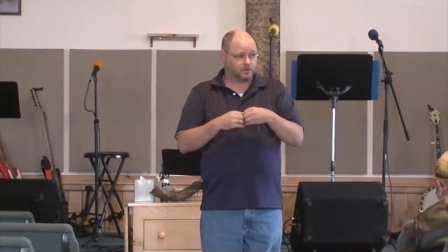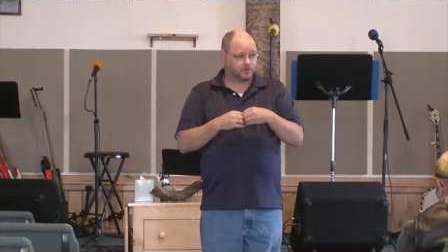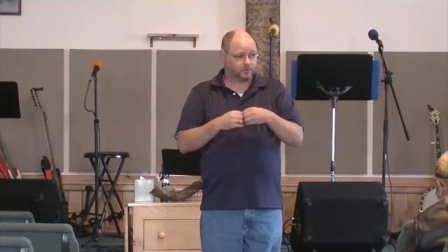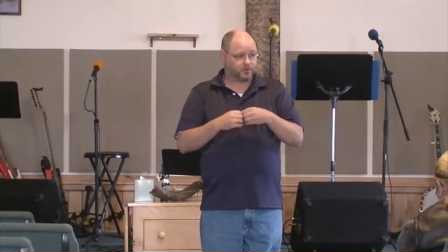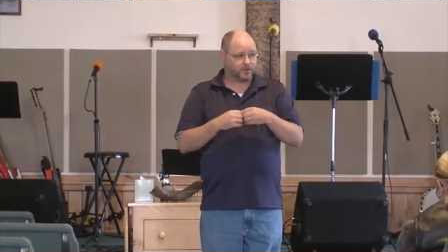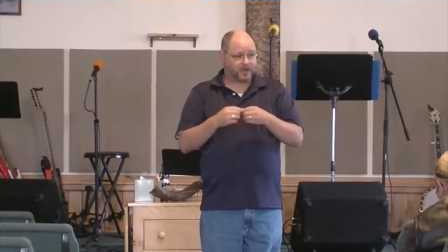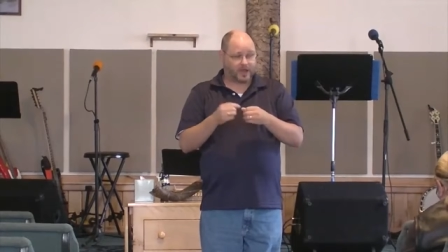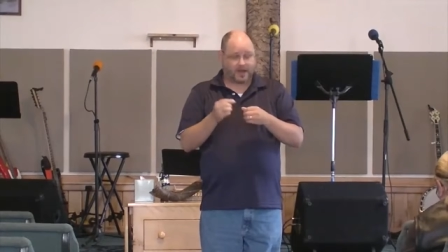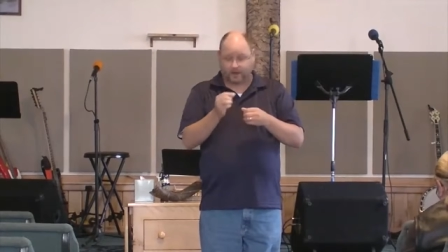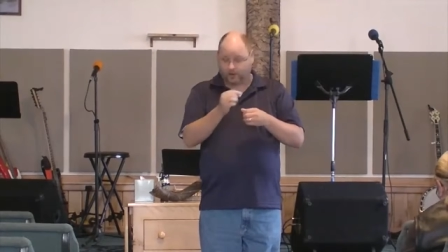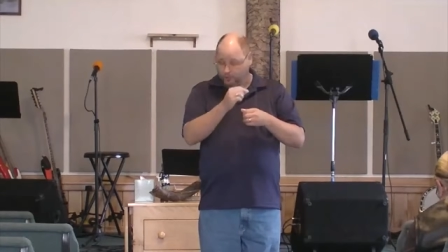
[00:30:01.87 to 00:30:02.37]

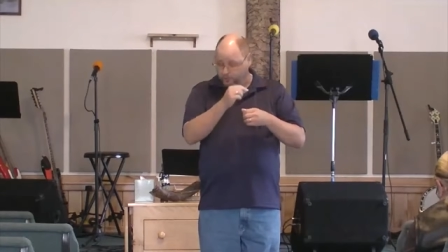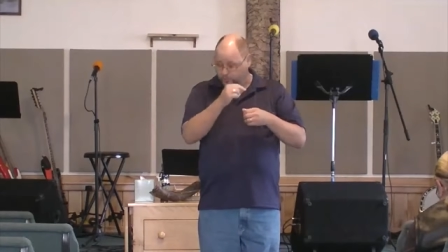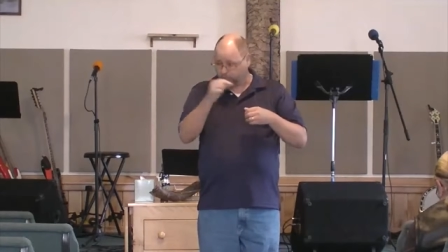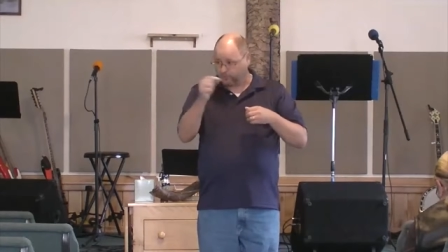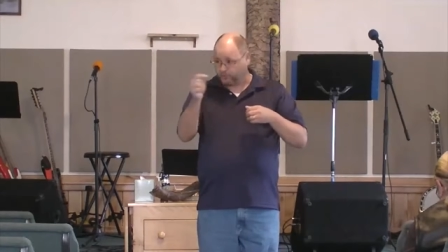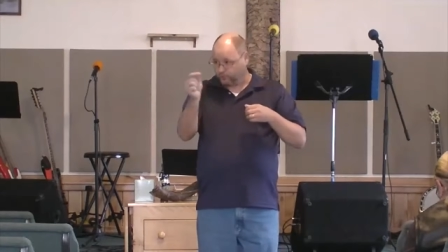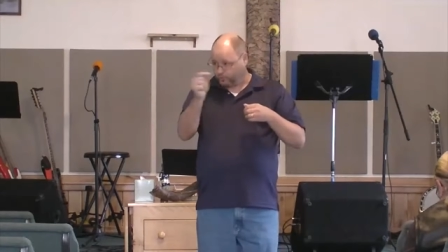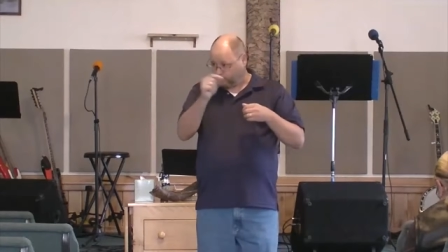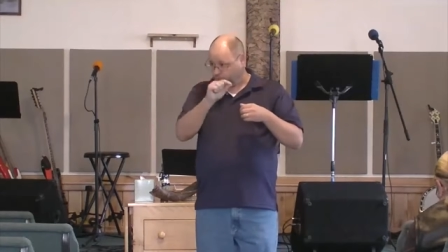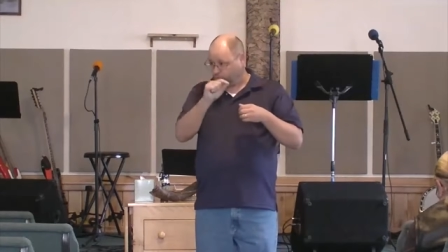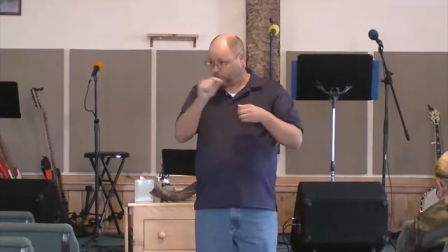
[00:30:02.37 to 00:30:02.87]
We got
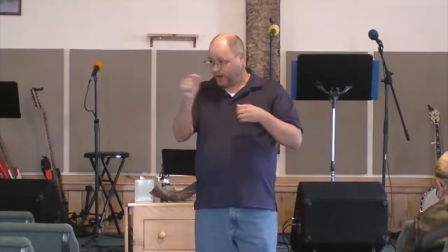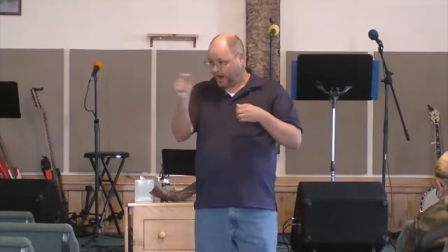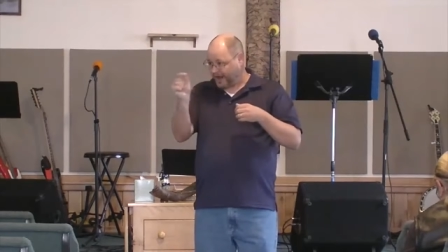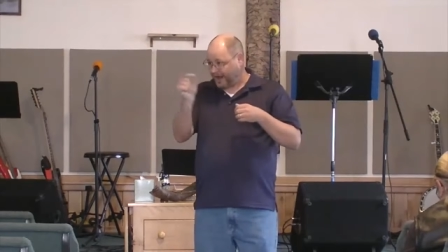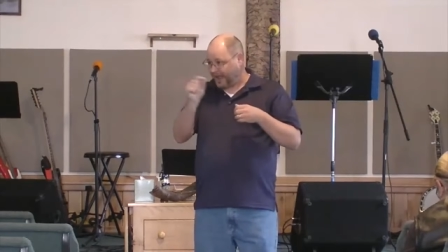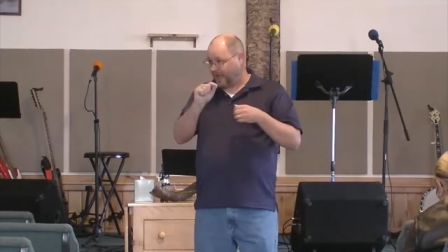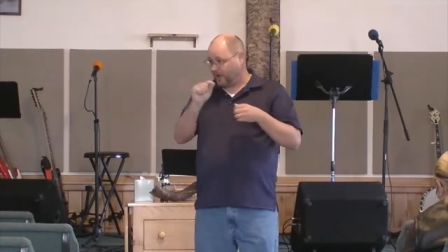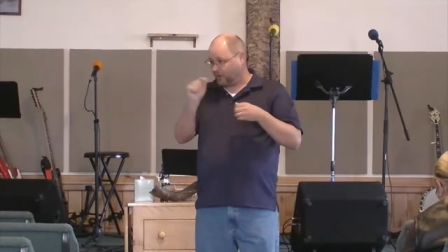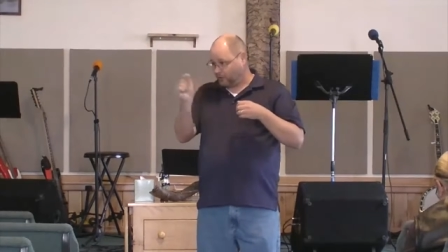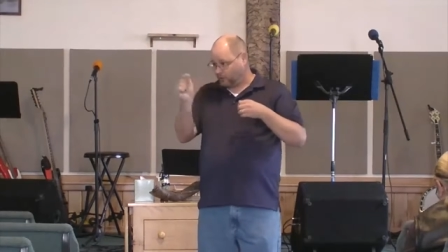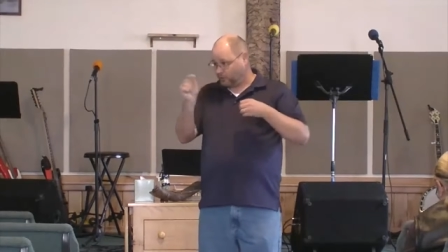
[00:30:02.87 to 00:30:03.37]
to
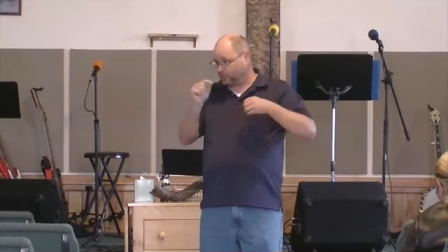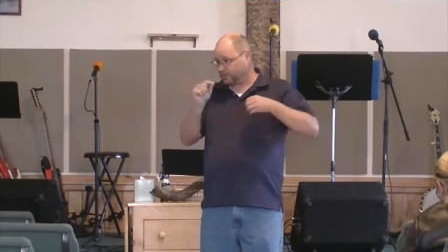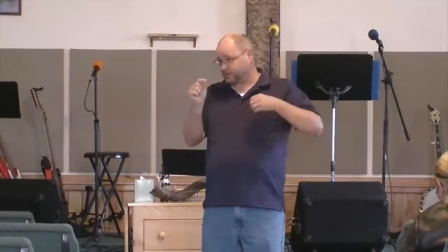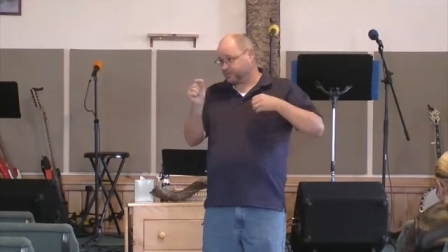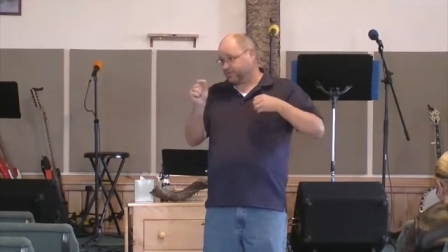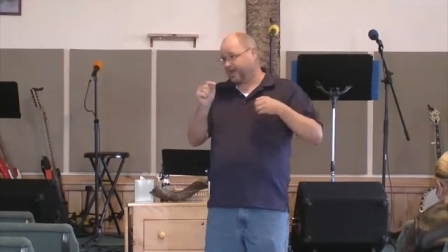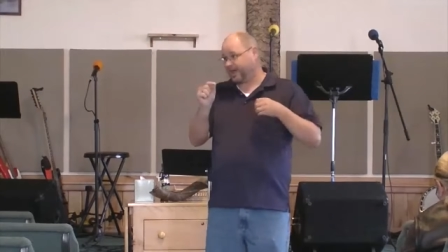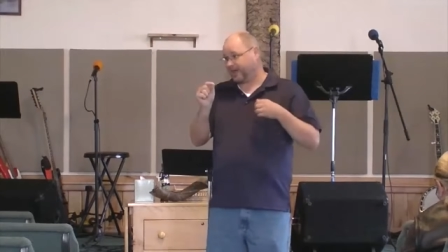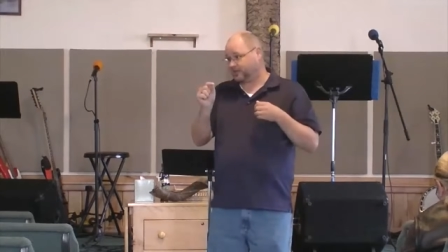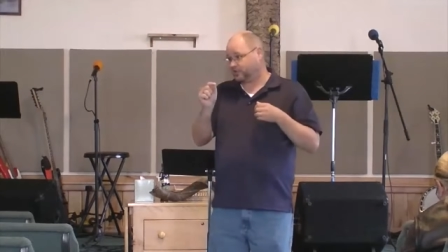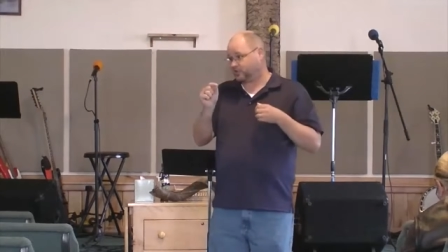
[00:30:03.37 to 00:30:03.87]
write out who it's
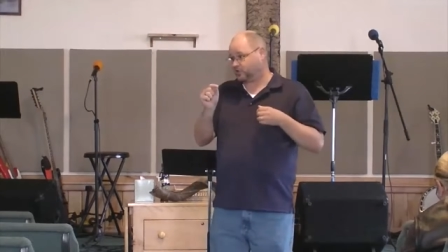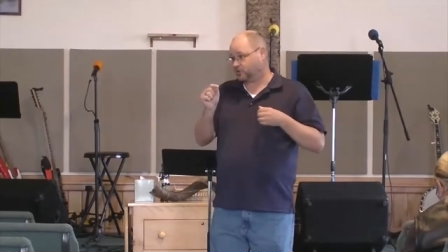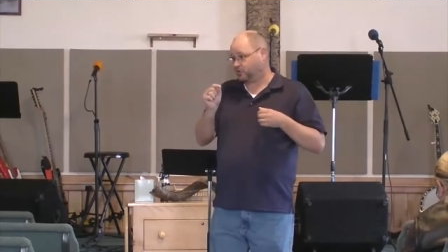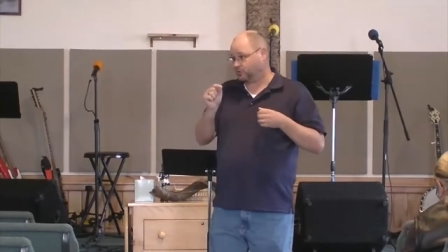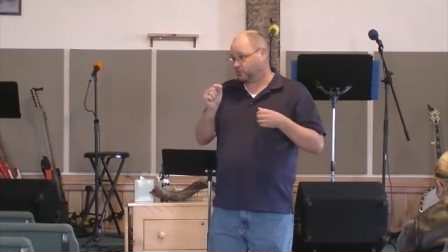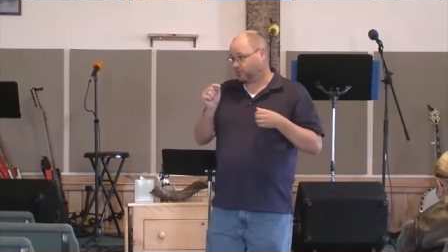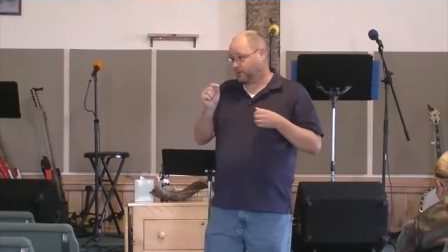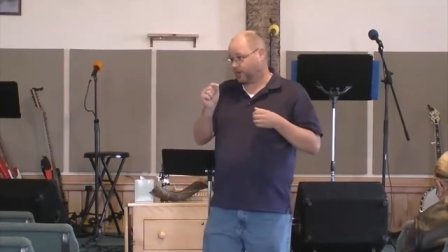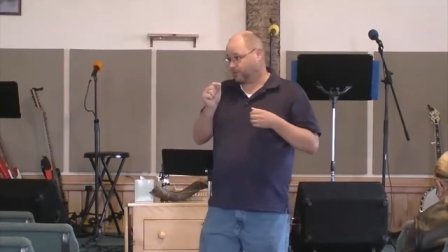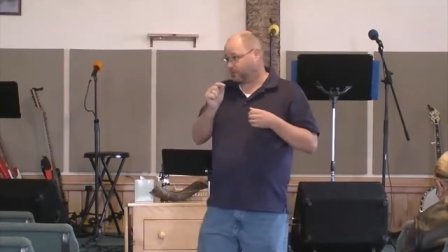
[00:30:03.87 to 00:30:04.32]
made to,